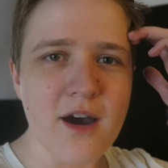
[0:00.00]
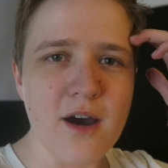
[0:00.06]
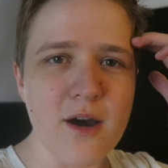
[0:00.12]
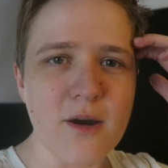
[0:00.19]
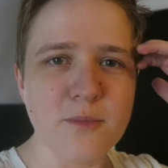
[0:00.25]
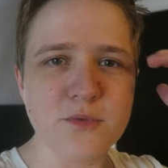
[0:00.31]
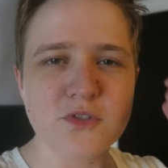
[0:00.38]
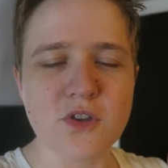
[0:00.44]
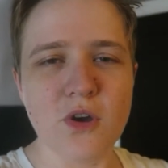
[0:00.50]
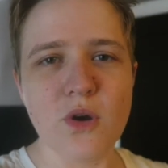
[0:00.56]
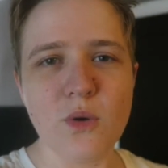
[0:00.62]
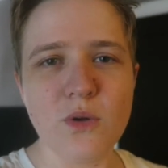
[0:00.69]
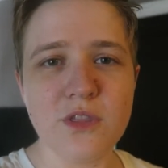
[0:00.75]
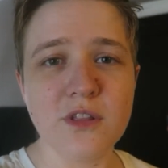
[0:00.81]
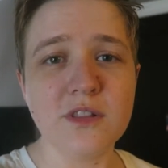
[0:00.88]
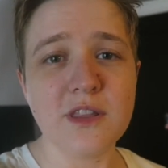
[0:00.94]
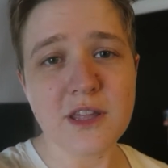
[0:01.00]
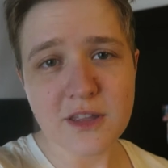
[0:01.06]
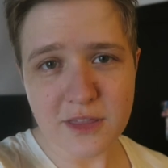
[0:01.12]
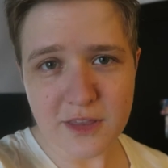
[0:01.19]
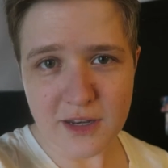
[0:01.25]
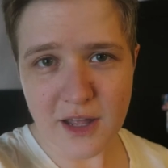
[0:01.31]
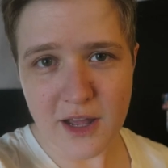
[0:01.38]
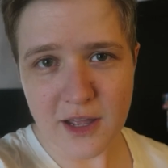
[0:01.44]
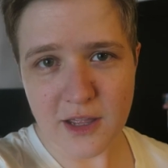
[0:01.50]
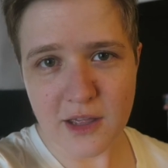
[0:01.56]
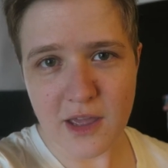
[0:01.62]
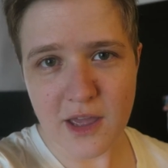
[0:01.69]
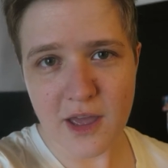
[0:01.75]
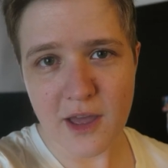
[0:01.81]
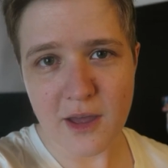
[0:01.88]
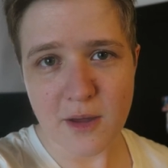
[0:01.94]
Um, so the link that
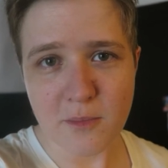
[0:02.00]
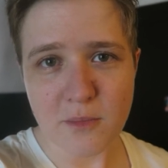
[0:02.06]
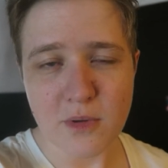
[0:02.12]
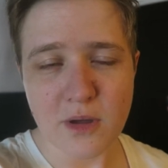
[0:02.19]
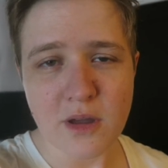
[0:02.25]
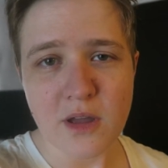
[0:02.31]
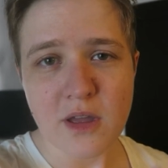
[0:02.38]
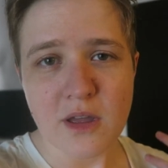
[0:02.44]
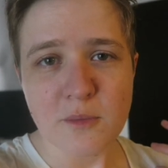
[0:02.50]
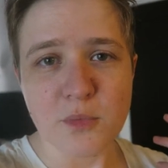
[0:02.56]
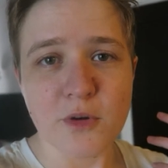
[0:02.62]
I am